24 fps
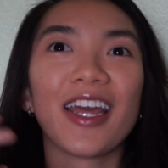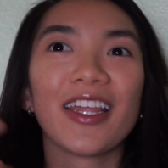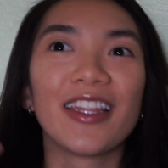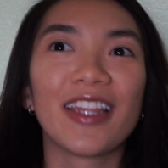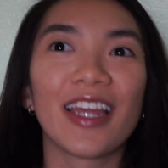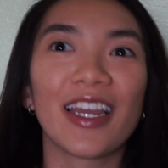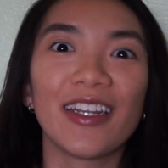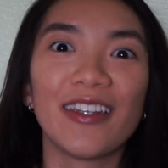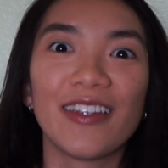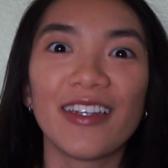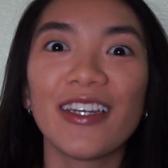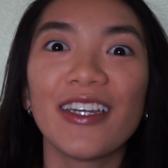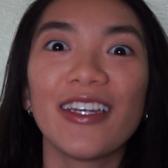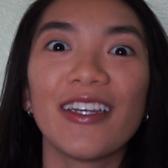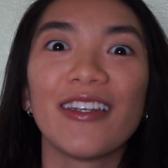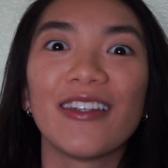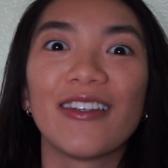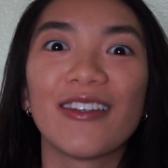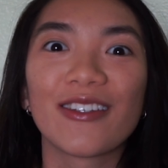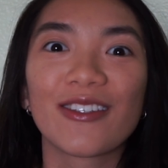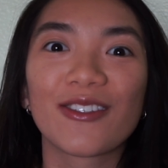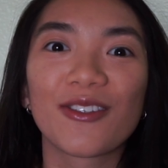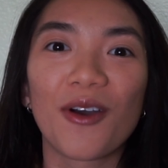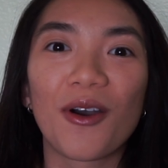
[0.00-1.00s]
they
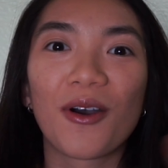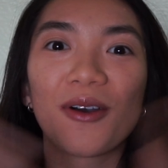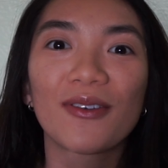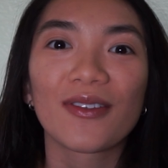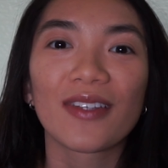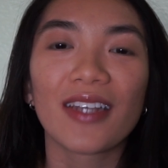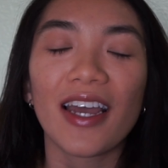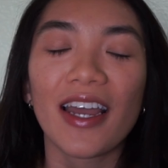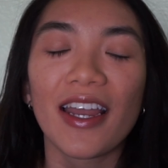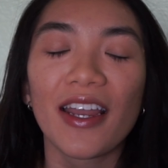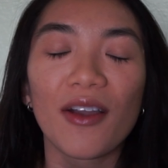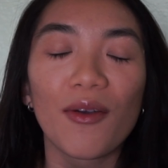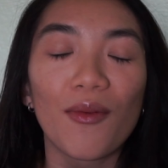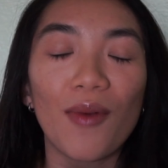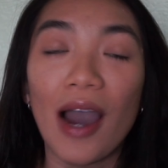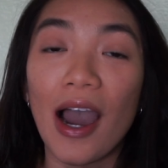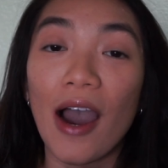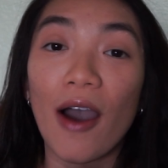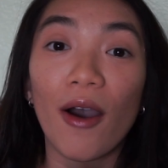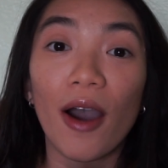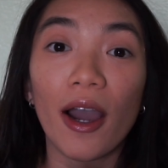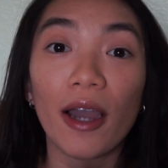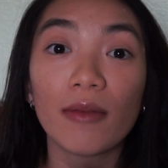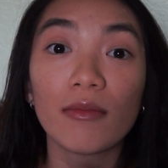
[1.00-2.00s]
did. So I was like,
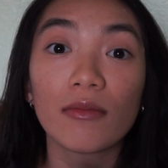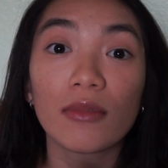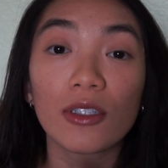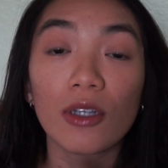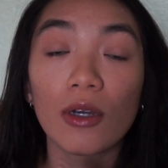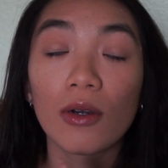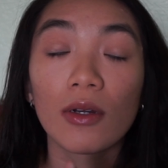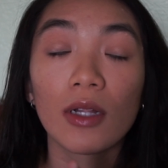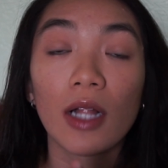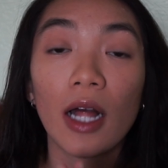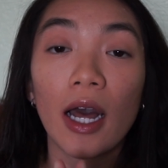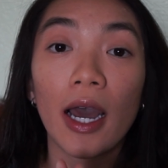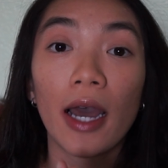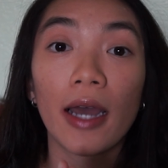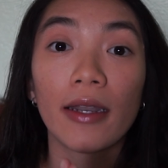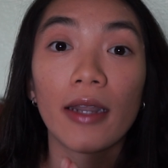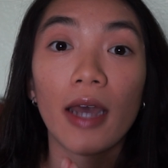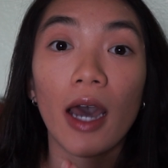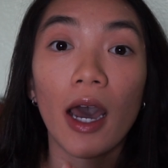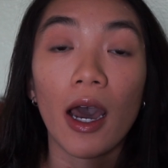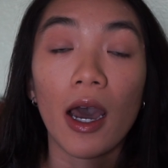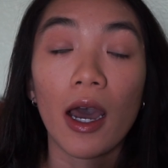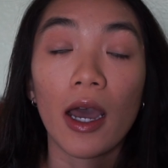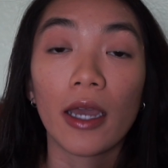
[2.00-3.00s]
wow, I'm so glad
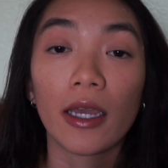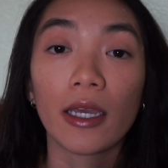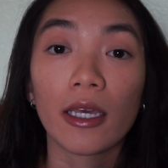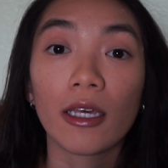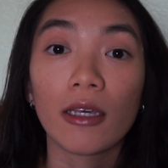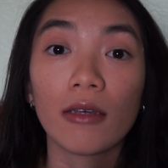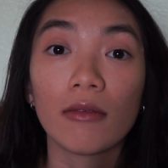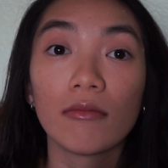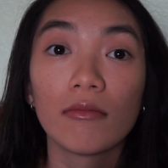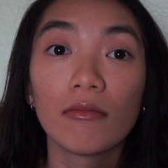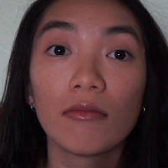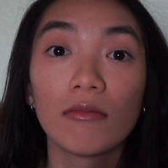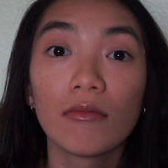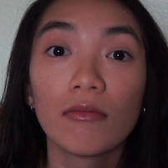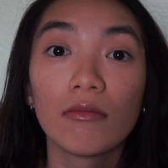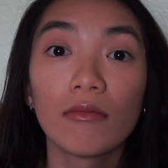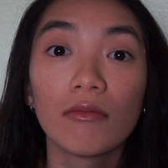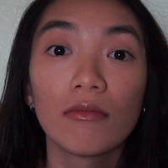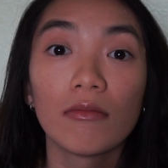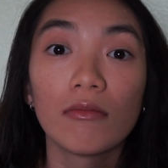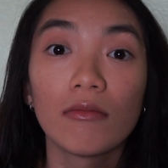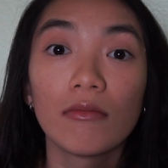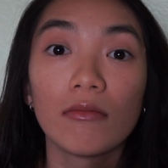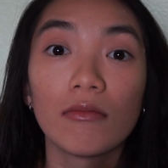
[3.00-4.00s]
I
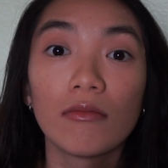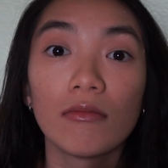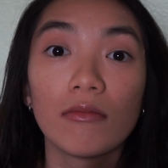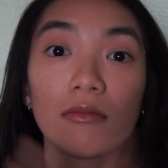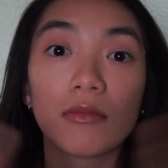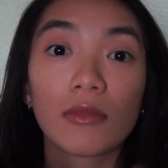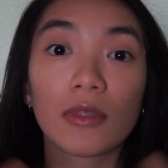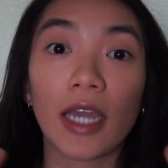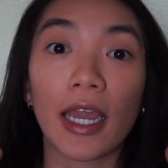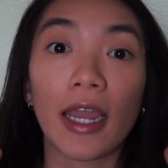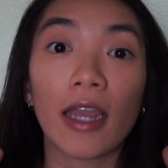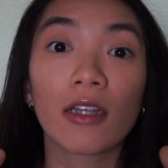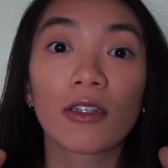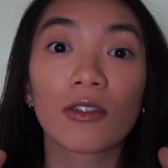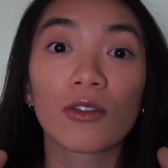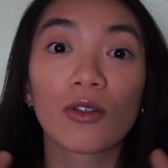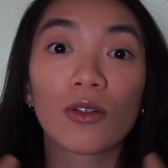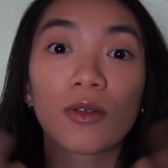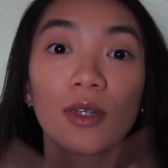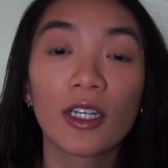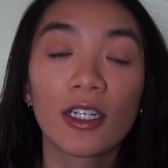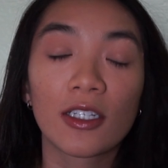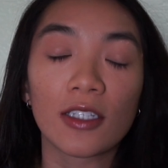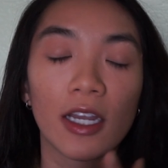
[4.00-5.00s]

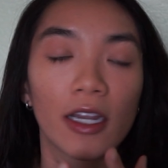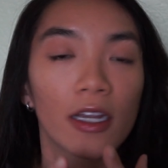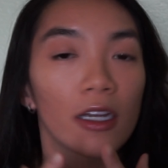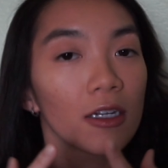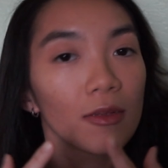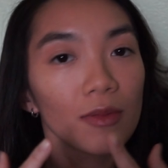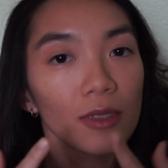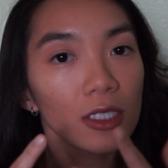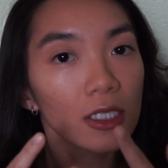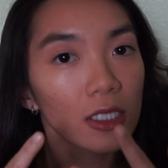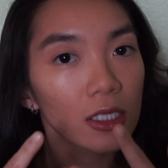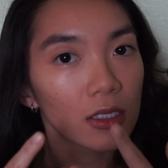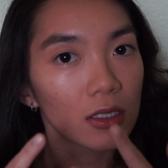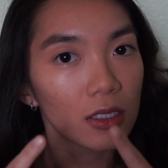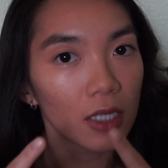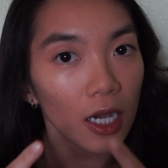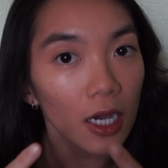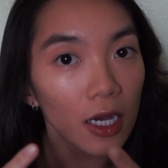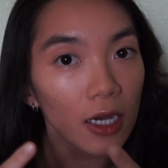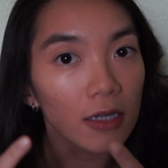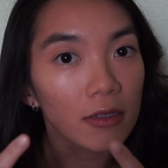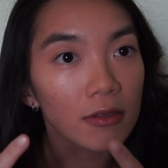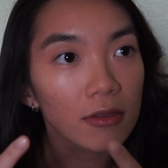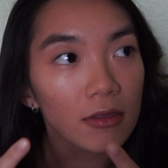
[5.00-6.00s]
canceled because I could have been
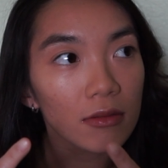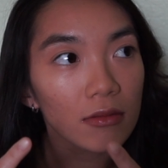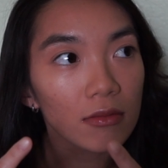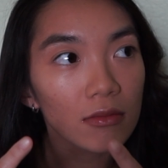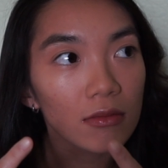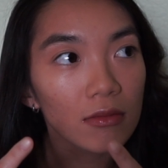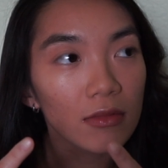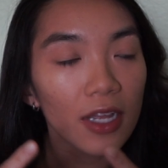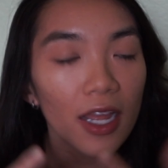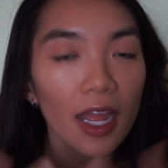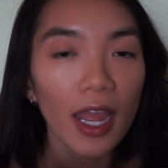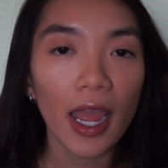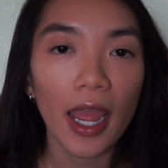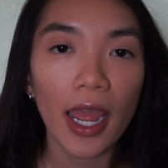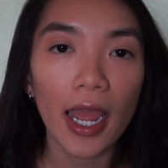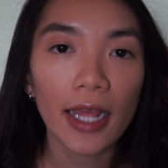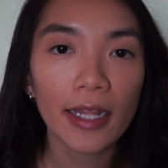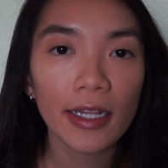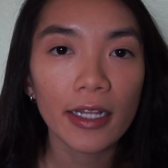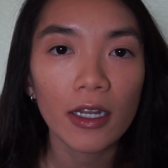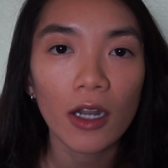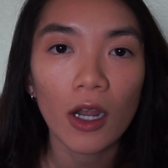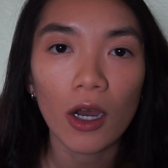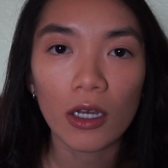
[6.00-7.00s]
stuck.
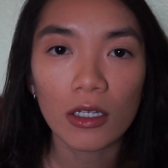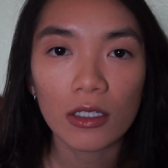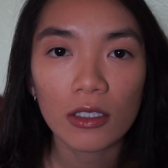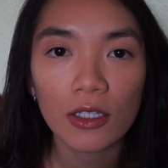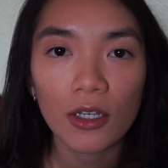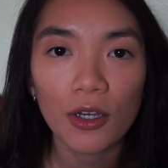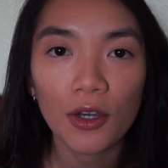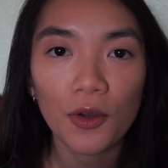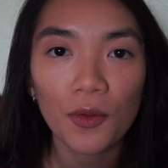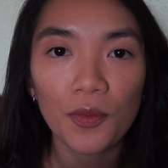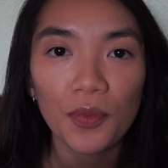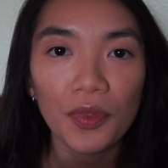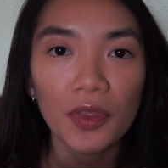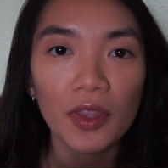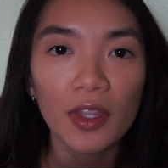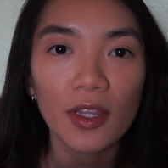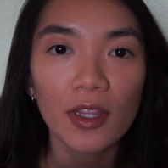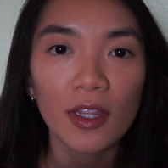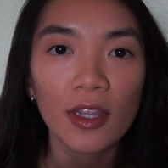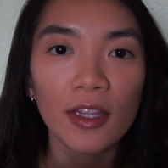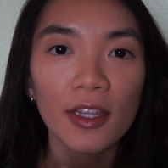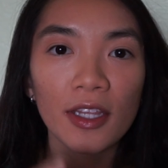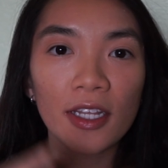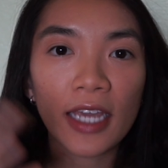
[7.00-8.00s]
And then also
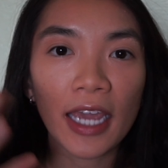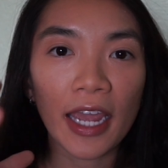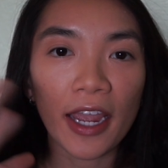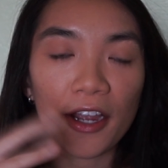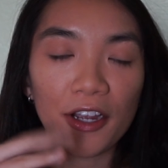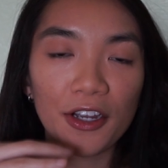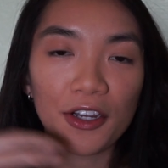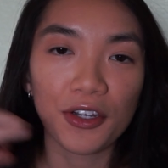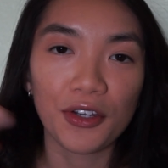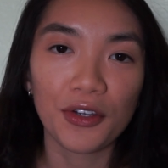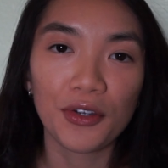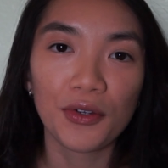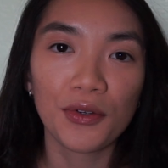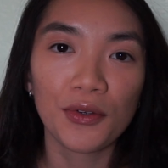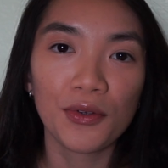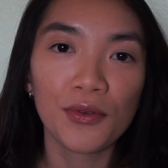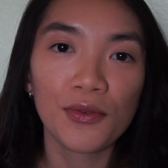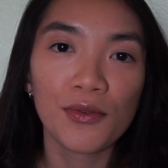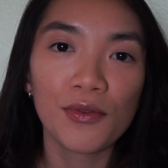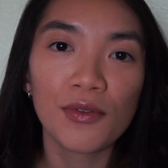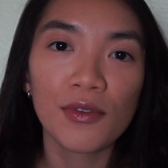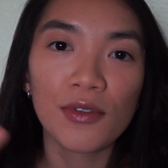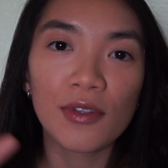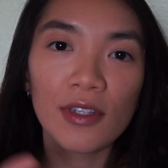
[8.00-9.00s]

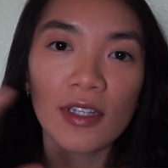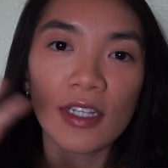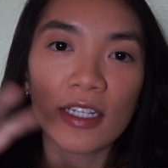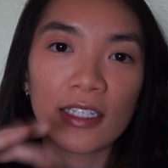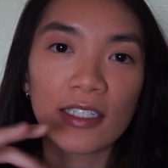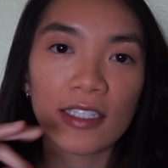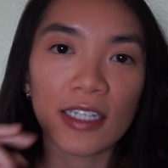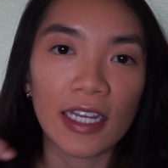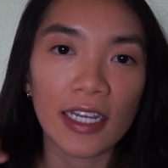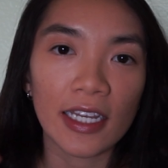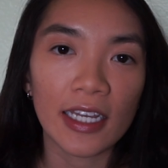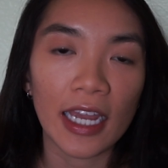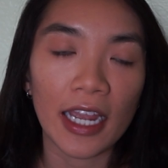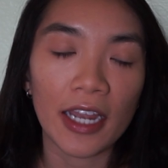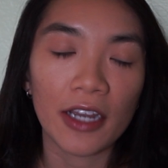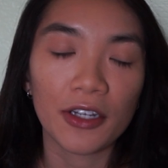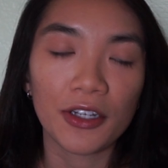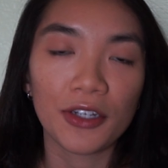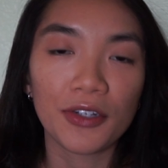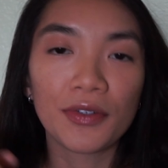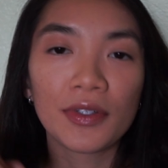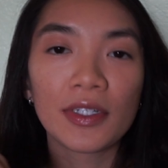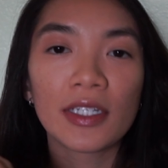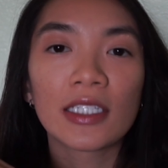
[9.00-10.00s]
Cancun, the state
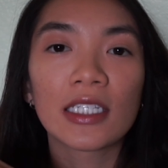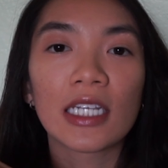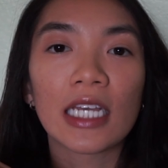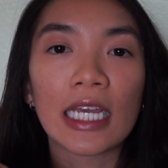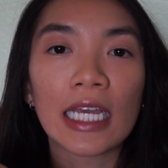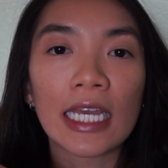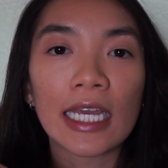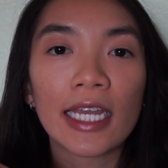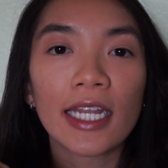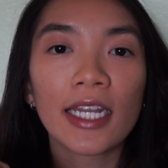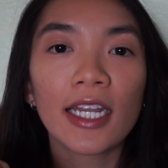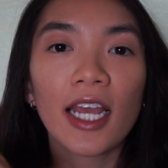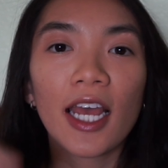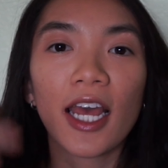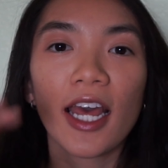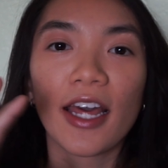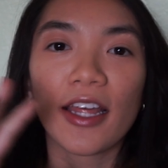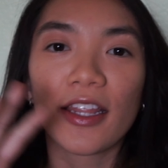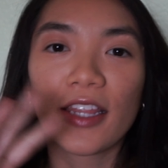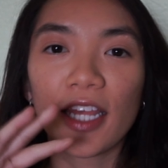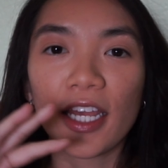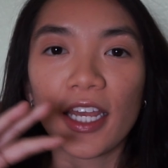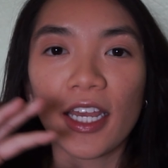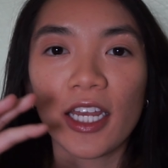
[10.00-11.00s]
Cancun is in,
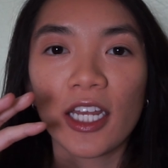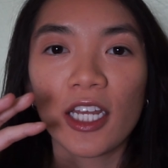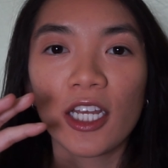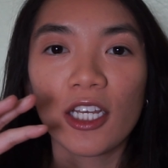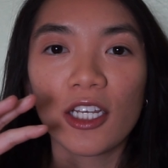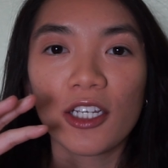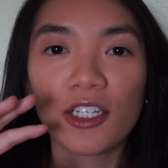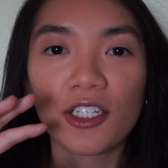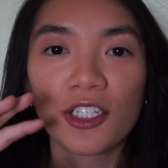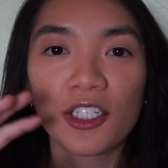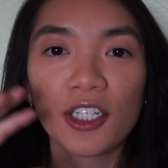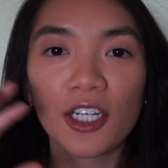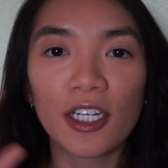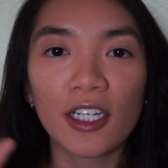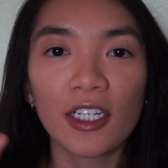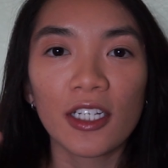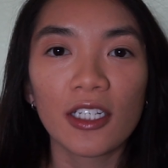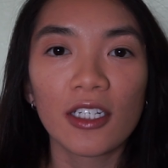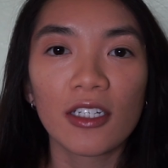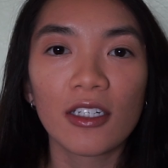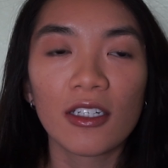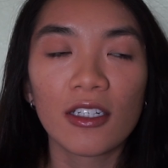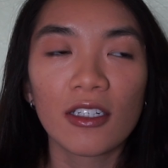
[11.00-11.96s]
they shut